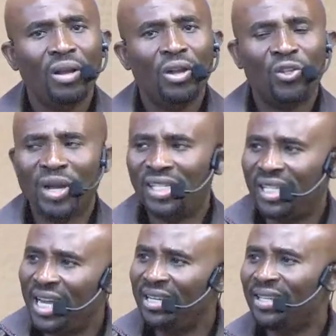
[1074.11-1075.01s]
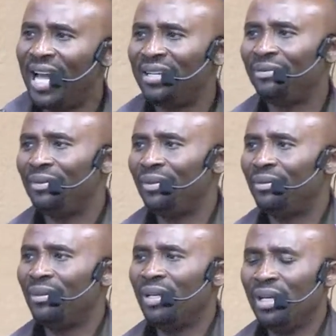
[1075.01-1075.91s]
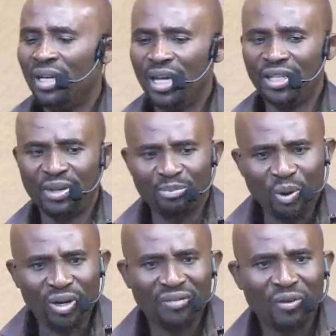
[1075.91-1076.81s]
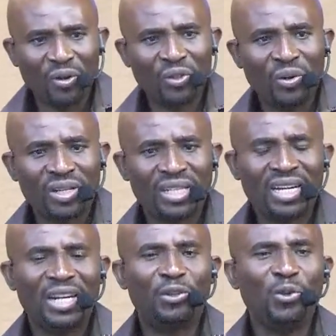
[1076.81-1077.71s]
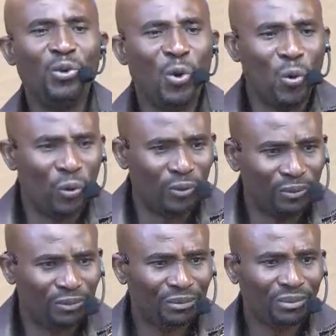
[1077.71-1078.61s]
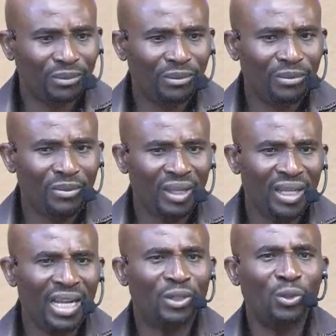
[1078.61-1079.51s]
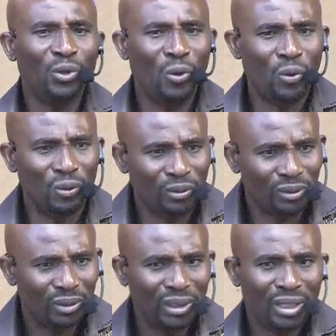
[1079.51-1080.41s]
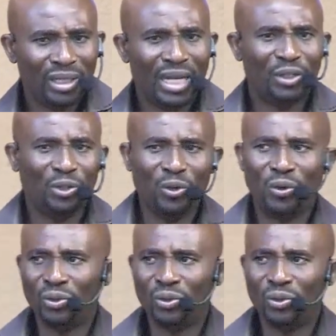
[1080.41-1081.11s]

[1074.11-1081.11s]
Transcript: So I said that it is important for us to understand that you know, that you know, that you know.